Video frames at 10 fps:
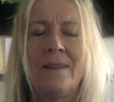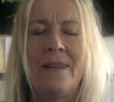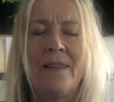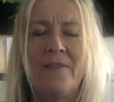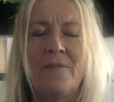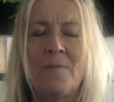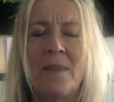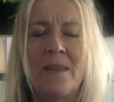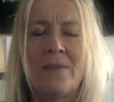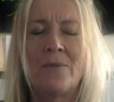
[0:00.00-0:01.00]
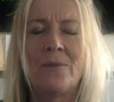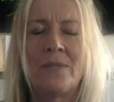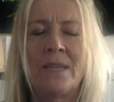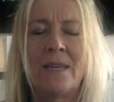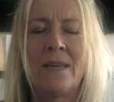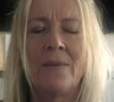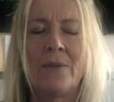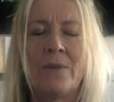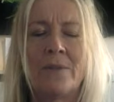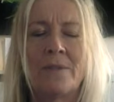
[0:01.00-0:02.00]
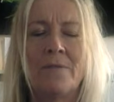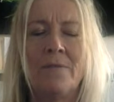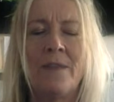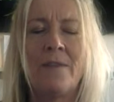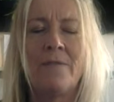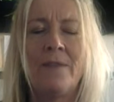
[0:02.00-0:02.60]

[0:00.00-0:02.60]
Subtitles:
left me all day, whether it's a flat